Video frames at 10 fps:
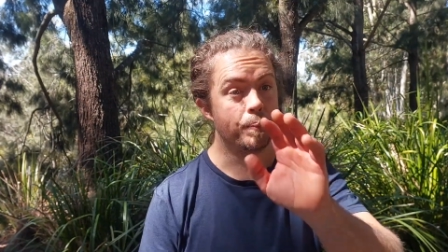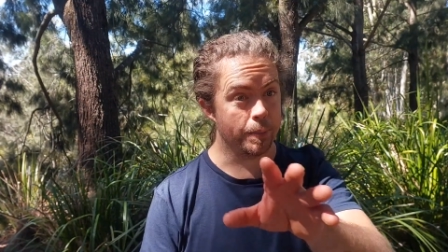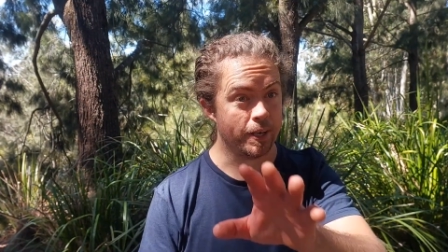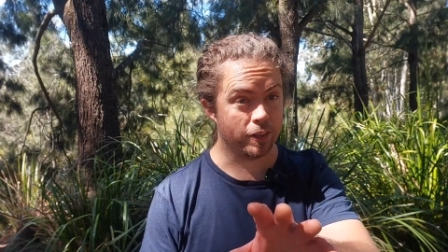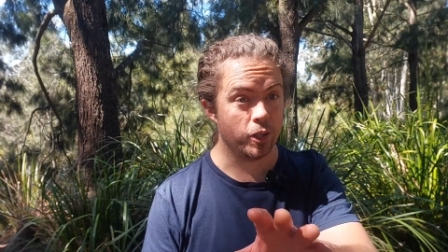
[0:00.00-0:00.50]

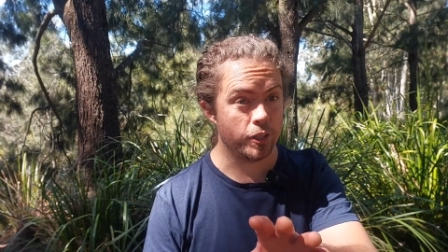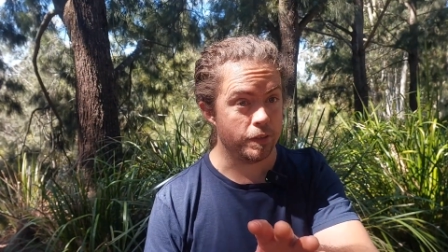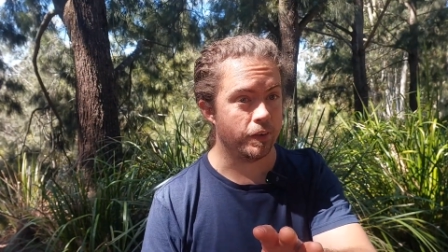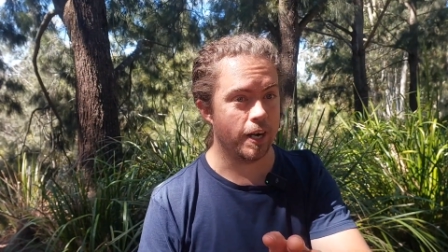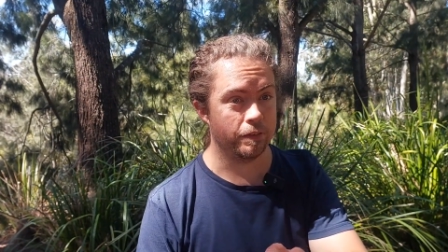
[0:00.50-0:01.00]
But about
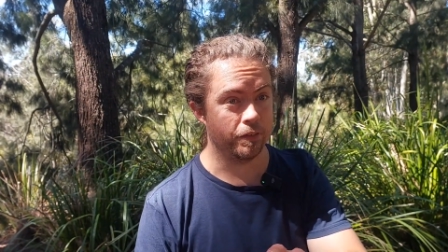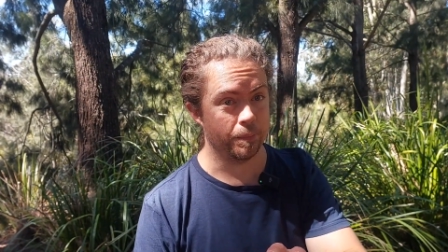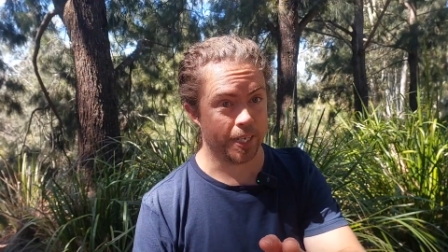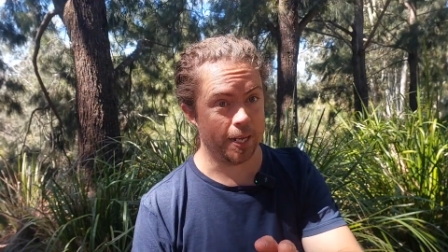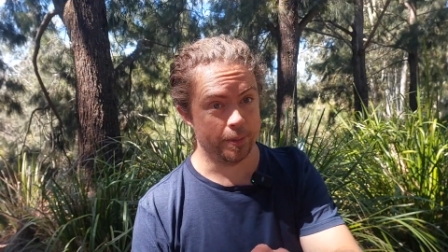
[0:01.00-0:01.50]
35 of
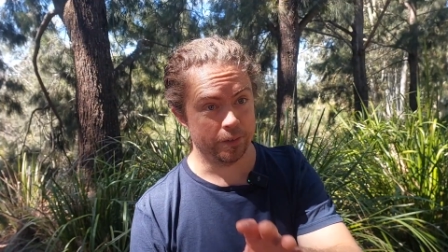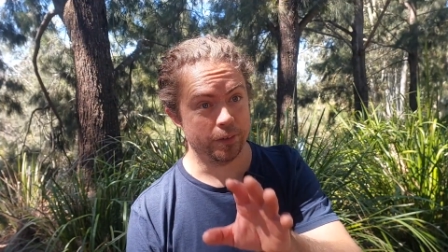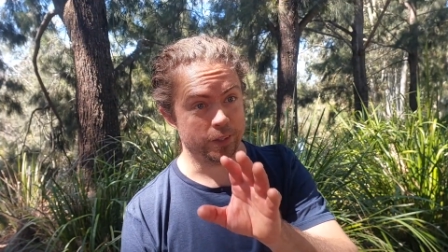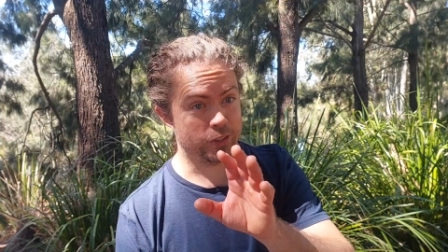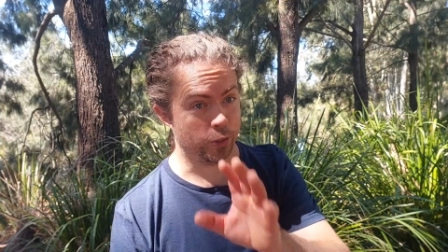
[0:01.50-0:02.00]
them came in the
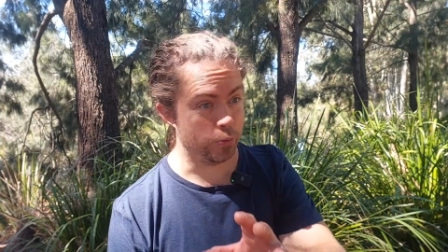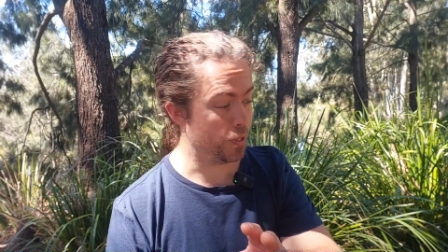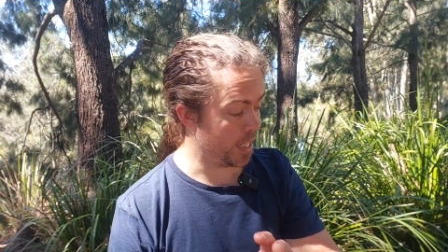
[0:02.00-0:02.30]
first 2